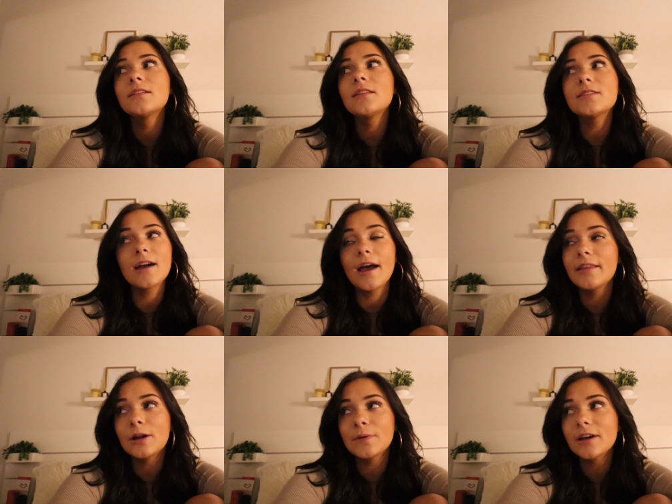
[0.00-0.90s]
this guy
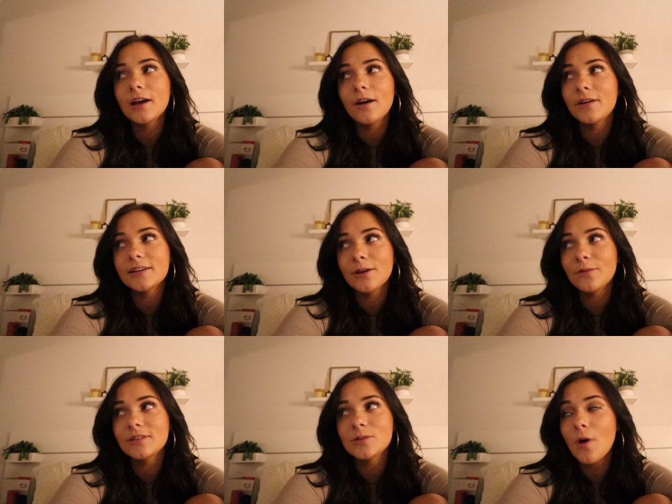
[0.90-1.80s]
that I'm going to go on a date
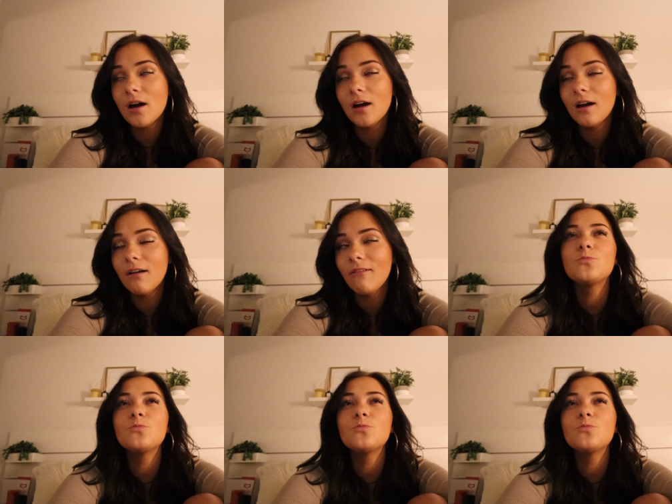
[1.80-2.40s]
with tomorrow.